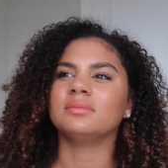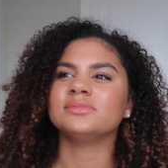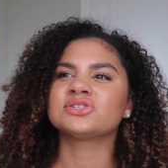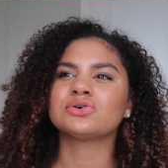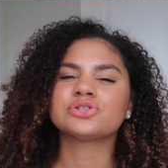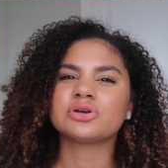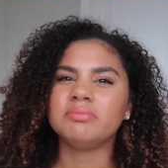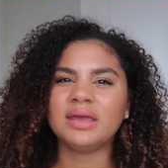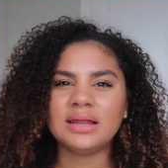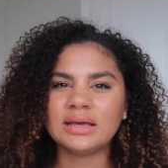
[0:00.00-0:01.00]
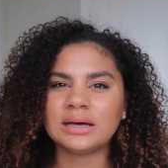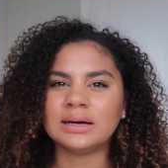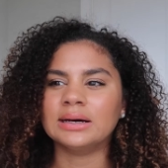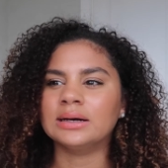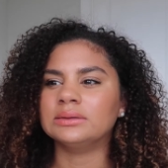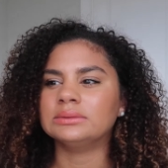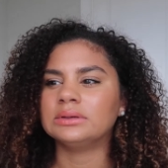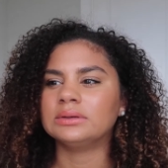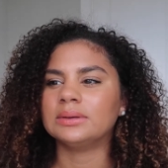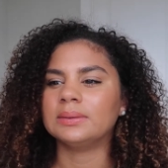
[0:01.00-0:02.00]
social media
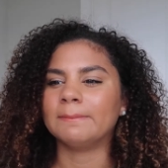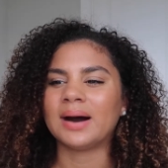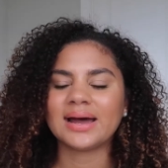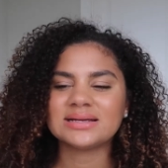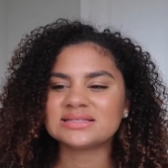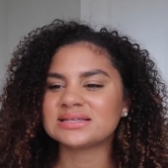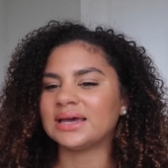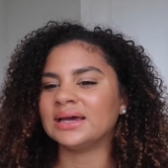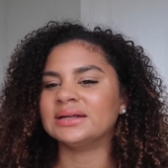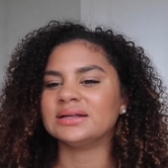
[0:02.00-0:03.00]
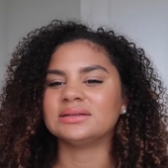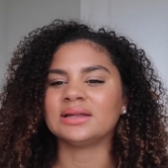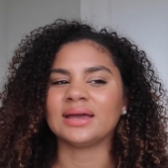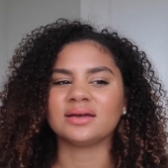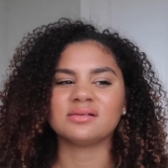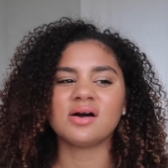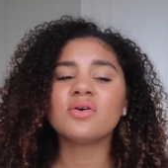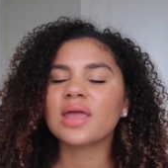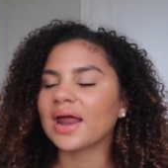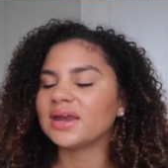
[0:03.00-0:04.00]
mindset like
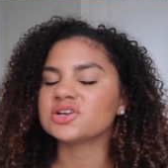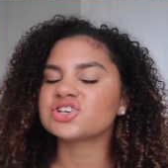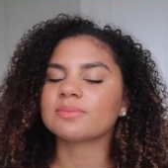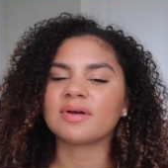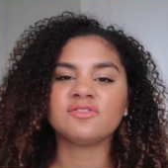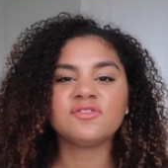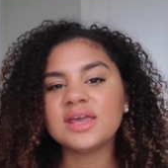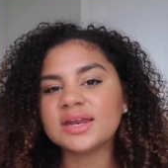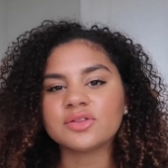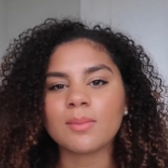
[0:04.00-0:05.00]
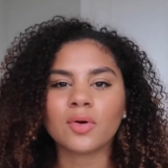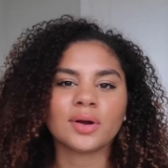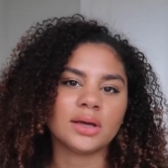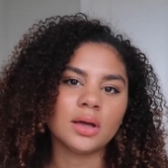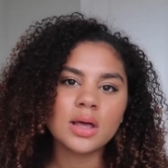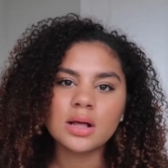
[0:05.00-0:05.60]
oh yeah I need to check my feed in the morning